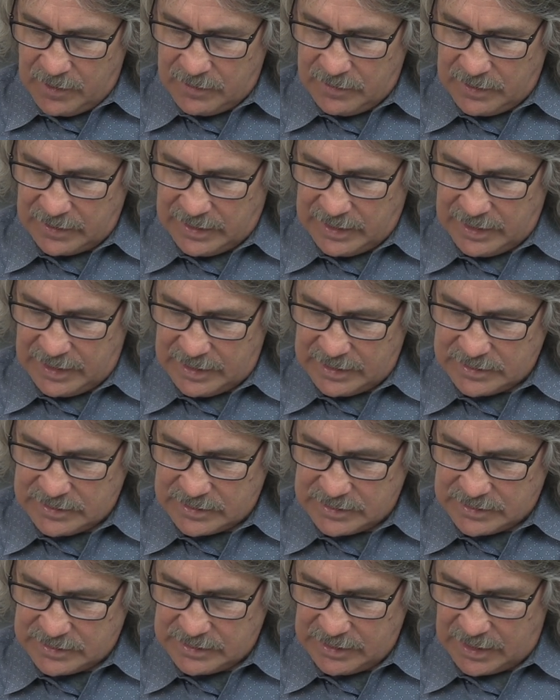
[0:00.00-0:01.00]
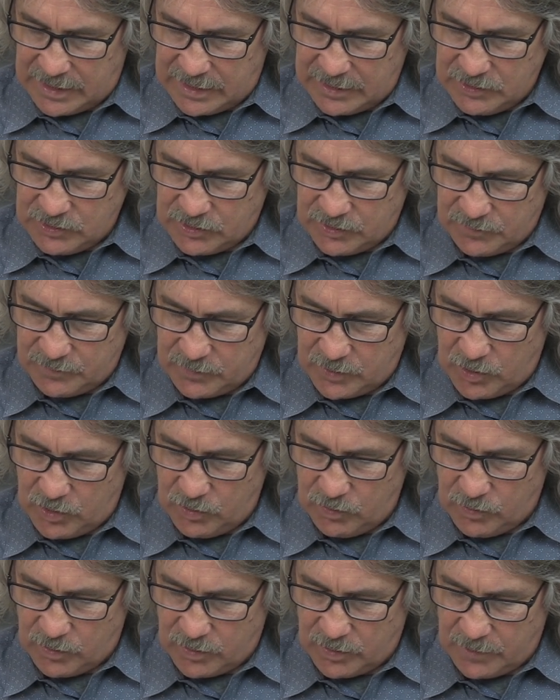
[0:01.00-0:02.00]
the king's sons who
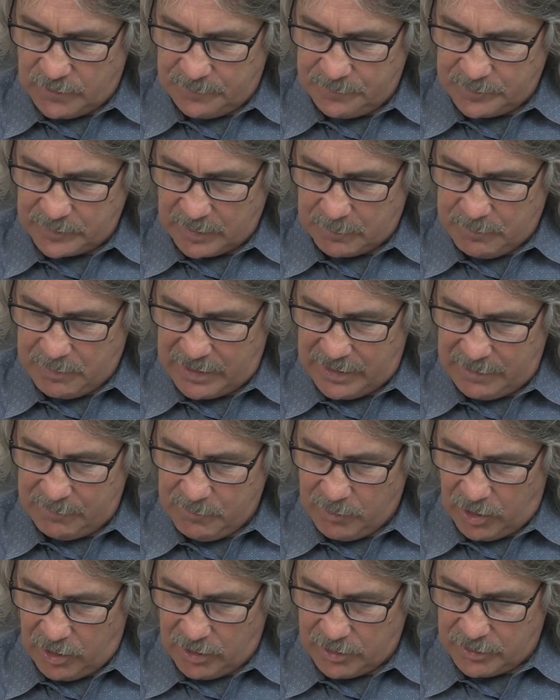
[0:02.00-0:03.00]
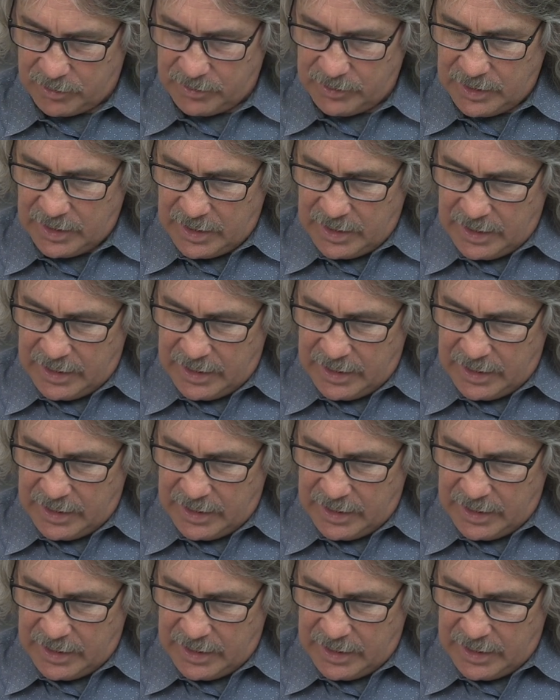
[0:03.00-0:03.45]
were being martyred,